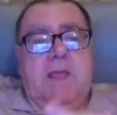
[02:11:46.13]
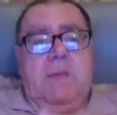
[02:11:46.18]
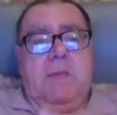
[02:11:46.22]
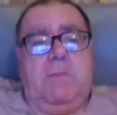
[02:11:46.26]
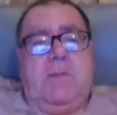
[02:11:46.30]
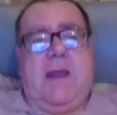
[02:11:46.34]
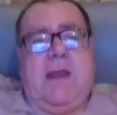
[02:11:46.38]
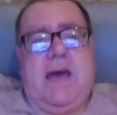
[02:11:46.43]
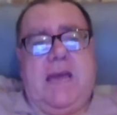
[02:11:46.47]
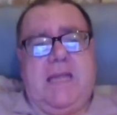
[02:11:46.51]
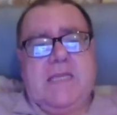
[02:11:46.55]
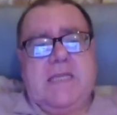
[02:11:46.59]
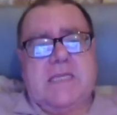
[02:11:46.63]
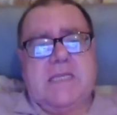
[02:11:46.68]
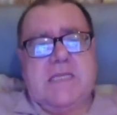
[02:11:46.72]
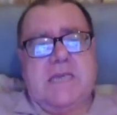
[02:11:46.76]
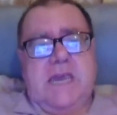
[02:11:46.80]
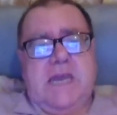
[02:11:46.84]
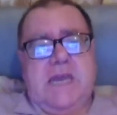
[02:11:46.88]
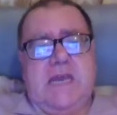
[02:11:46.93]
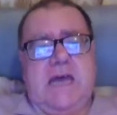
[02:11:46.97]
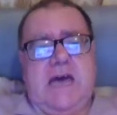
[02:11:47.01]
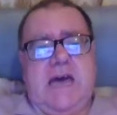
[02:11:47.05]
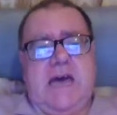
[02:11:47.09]
Brian's
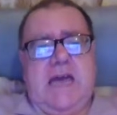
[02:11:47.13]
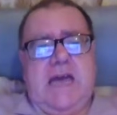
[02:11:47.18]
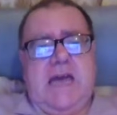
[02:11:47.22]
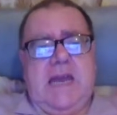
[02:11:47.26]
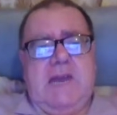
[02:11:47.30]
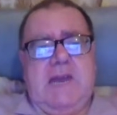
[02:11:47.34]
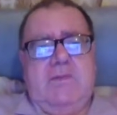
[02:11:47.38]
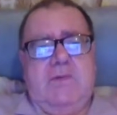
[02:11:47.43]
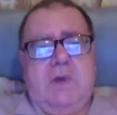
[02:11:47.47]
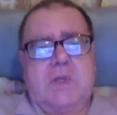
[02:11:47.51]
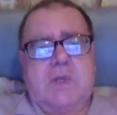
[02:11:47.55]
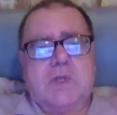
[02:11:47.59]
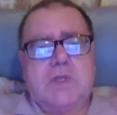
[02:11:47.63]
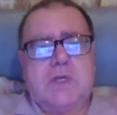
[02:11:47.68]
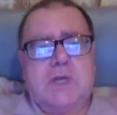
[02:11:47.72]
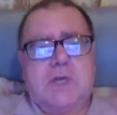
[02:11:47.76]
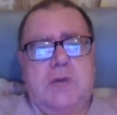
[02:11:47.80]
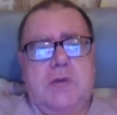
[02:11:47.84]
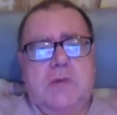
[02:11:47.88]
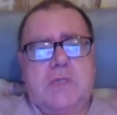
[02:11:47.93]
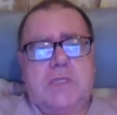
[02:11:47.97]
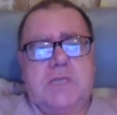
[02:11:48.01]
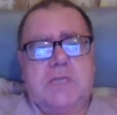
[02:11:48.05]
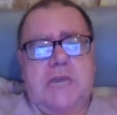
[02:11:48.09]
saying, "Hi Alan, I've got to
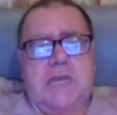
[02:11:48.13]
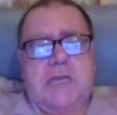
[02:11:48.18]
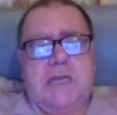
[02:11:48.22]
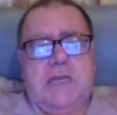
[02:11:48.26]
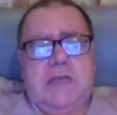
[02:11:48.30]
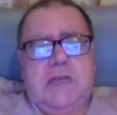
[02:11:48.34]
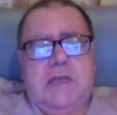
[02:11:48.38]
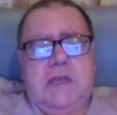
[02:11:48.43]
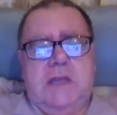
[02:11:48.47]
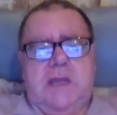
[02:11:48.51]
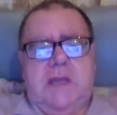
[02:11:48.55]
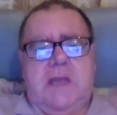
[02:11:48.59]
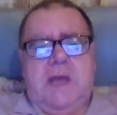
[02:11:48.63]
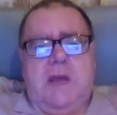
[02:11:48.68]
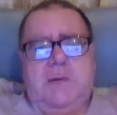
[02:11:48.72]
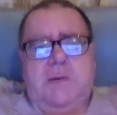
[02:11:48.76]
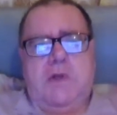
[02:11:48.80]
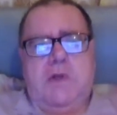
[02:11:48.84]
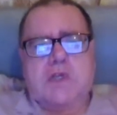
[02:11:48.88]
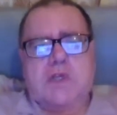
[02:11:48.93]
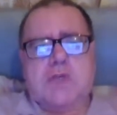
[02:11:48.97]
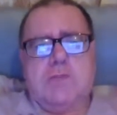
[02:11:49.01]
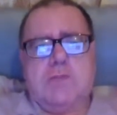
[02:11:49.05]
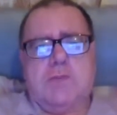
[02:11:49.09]
go. Sadly, I've
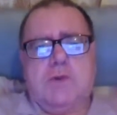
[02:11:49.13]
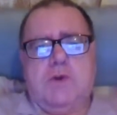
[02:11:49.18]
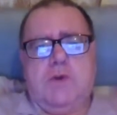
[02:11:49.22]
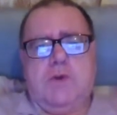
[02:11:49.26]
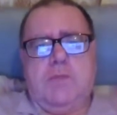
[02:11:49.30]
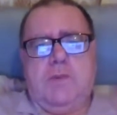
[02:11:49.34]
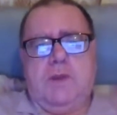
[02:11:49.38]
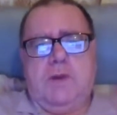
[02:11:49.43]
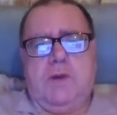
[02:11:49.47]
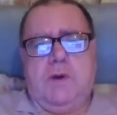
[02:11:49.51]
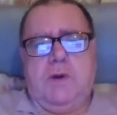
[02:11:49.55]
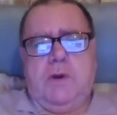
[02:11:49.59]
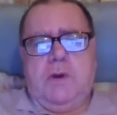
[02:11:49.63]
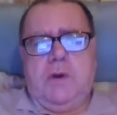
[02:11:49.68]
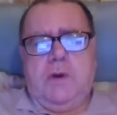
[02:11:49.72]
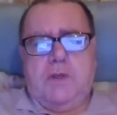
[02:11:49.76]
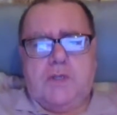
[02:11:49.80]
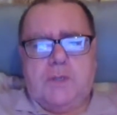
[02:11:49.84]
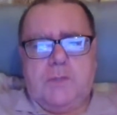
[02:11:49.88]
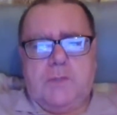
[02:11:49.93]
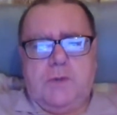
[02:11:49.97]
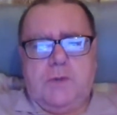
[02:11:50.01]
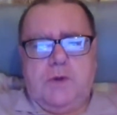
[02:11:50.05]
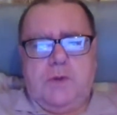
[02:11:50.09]
got to be up
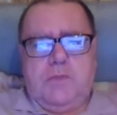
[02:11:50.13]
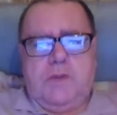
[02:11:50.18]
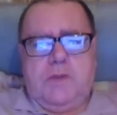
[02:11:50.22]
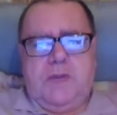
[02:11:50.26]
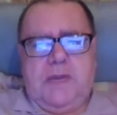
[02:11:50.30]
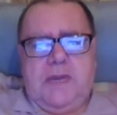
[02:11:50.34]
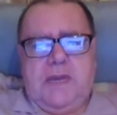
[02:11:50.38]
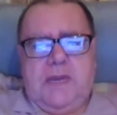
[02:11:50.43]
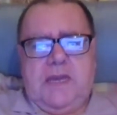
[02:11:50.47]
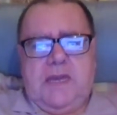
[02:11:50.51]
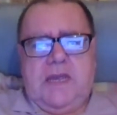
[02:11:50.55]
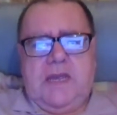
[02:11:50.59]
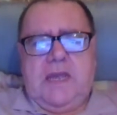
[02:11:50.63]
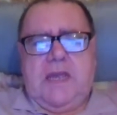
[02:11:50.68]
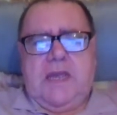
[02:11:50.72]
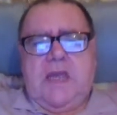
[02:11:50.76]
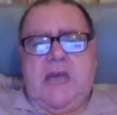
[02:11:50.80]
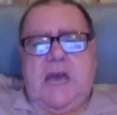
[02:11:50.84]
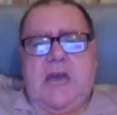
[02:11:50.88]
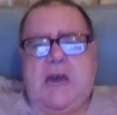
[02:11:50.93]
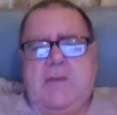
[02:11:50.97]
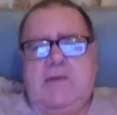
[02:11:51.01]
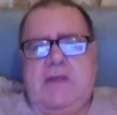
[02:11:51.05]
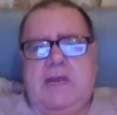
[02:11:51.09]
early.
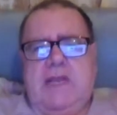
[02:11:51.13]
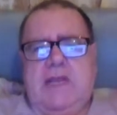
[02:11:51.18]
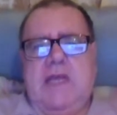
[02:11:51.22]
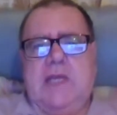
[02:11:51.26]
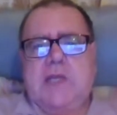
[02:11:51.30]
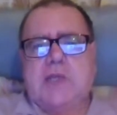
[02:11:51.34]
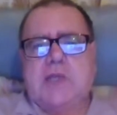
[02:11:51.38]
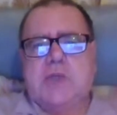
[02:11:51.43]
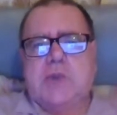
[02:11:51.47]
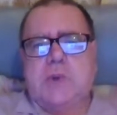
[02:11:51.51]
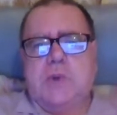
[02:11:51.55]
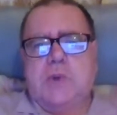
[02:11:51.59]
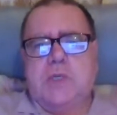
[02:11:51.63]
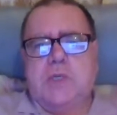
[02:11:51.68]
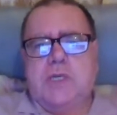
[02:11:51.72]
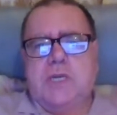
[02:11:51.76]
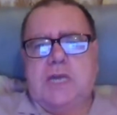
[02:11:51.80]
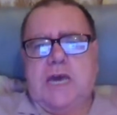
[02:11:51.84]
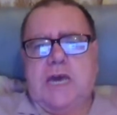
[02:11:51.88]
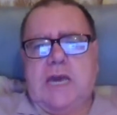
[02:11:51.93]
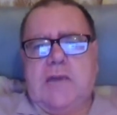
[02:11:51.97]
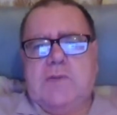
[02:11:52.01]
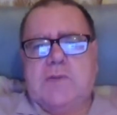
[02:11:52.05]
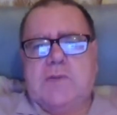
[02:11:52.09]
I really enjoyed your
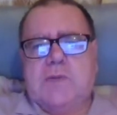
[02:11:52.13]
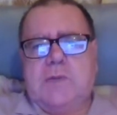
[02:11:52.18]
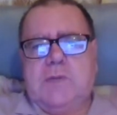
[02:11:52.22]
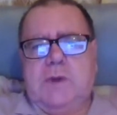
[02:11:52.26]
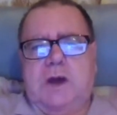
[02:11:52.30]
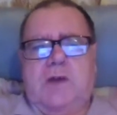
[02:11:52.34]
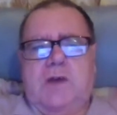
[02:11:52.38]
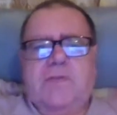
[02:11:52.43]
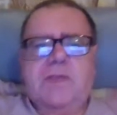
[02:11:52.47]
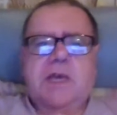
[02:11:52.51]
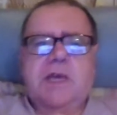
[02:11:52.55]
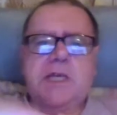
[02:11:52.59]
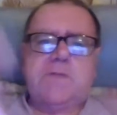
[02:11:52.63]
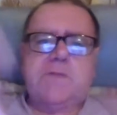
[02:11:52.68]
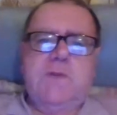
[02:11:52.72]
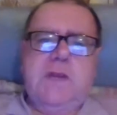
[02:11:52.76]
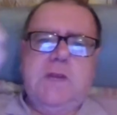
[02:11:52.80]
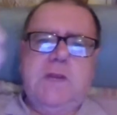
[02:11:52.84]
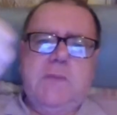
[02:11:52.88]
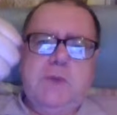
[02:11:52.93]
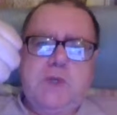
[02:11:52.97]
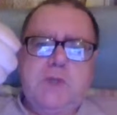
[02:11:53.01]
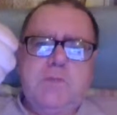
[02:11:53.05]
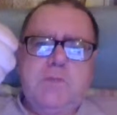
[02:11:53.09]
live stream. Oh, thanks
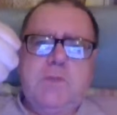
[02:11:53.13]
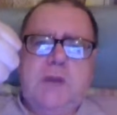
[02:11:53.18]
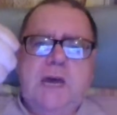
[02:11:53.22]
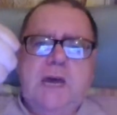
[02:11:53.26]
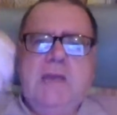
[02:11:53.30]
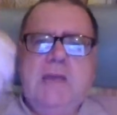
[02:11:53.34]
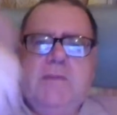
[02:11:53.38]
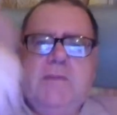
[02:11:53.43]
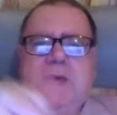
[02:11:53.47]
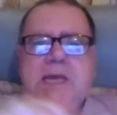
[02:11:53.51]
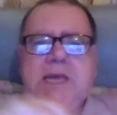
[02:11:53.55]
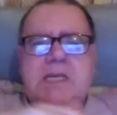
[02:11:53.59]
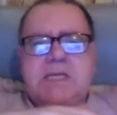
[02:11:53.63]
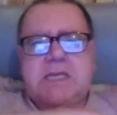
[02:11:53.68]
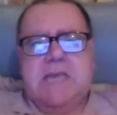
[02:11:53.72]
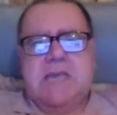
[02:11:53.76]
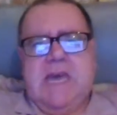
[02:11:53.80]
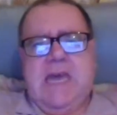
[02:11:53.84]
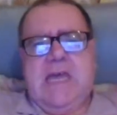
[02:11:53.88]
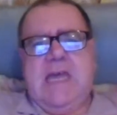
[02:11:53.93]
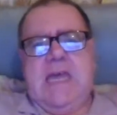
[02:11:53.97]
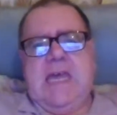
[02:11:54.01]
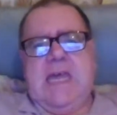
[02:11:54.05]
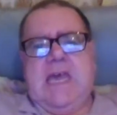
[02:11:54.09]
very much, Brian, mate.
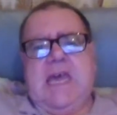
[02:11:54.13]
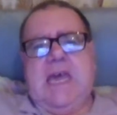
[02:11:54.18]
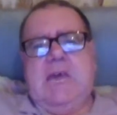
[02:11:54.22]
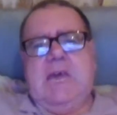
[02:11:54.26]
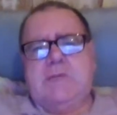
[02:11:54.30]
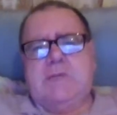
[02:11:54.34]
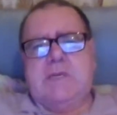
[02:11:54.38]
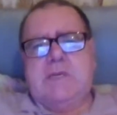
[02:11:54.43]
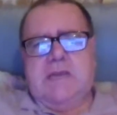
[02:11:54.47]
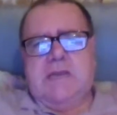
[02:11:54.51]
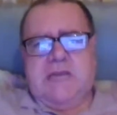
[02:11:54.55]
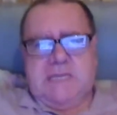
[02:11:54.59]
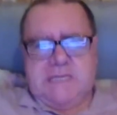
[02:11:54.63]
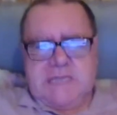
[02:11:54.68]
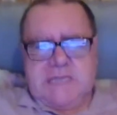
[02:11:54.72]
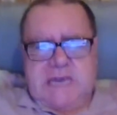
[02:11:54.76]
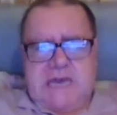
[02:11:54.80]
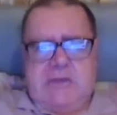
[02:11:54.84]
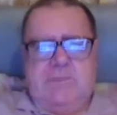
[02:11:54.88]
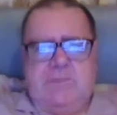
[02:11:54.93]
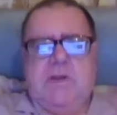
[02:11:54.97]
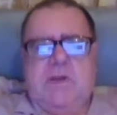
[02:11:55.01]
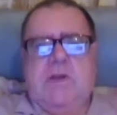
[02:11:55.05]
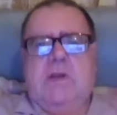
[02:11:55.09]
Yeah, it was great to
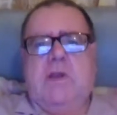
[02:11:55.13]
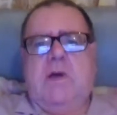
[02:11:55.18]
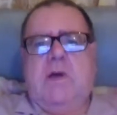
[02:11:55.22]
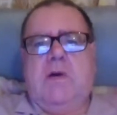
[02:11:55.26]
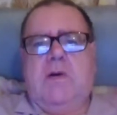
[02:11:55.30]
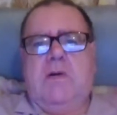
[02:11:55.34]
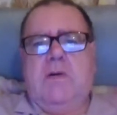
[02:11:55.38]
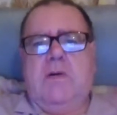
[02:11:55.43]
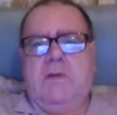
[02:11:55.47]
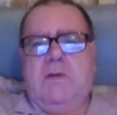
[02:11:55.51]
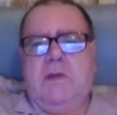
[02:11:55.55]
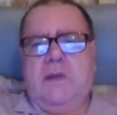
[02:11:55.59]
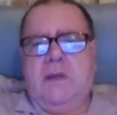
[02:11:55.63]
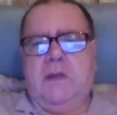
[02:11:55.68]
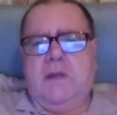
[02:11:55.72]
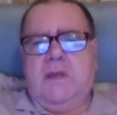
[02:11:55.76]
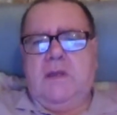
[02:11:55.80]
have you along.